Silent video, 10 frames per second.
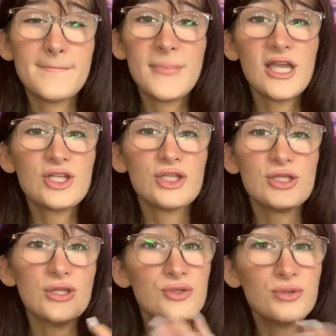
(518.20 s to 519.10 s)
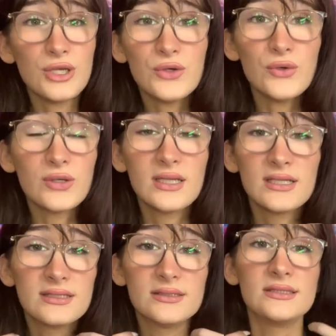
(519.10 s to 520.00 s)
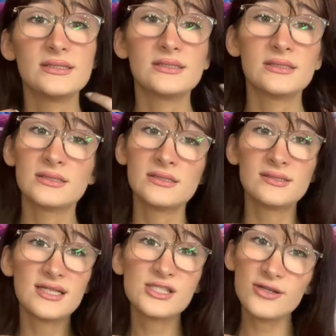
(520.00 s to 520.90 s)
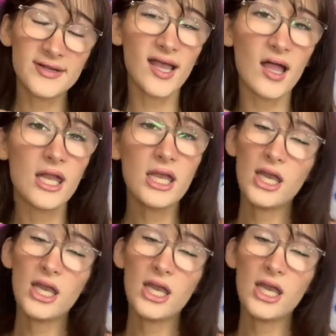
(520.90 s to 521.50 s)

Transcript: bitch, you do you, because that's serving God.